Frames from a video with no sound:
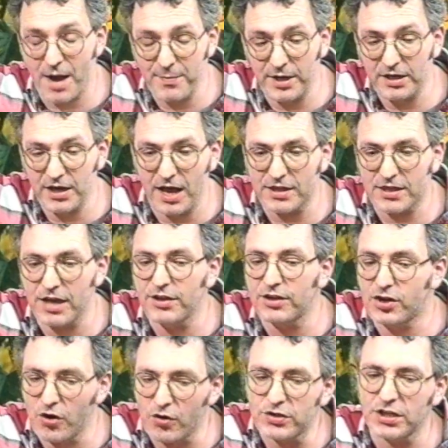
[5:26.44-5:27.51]
I mean, like, so the
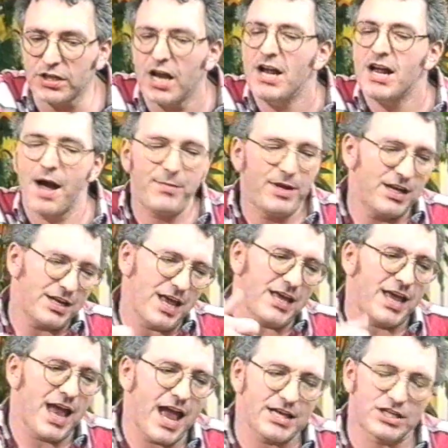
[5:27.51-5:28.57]
chords, I mean, it
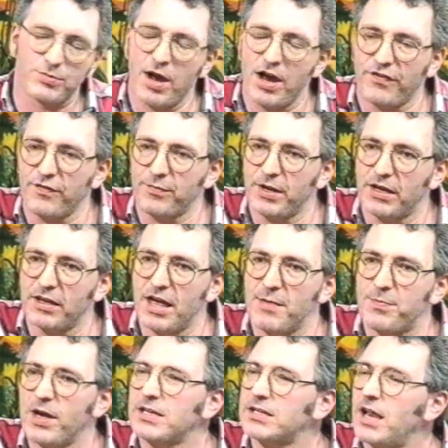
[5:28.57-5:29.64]
can swear off a bit there,
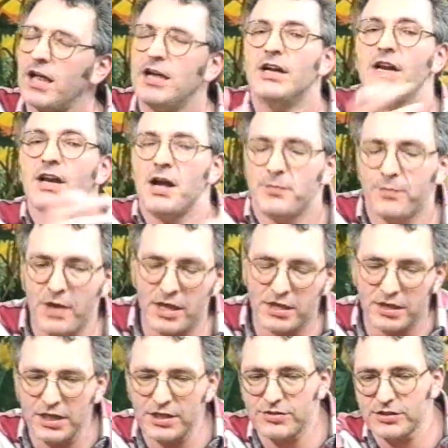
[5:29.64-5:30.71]
but it's like, it's
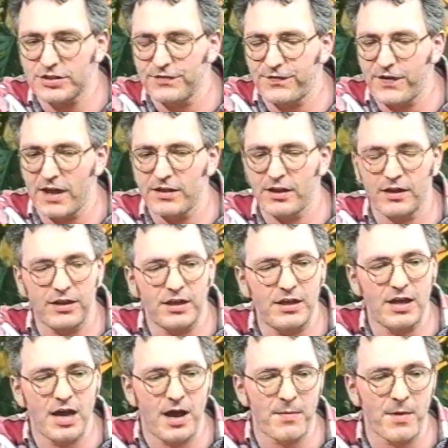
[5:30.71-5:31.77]
an interesting fact that
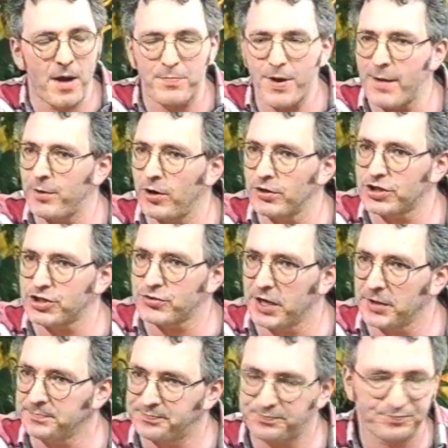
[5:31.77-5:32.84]
the uh, puppet on a
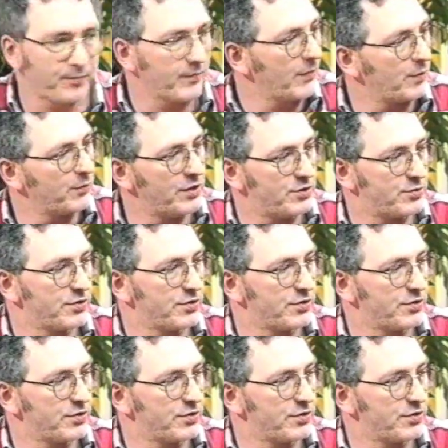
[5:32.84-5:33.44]
string, which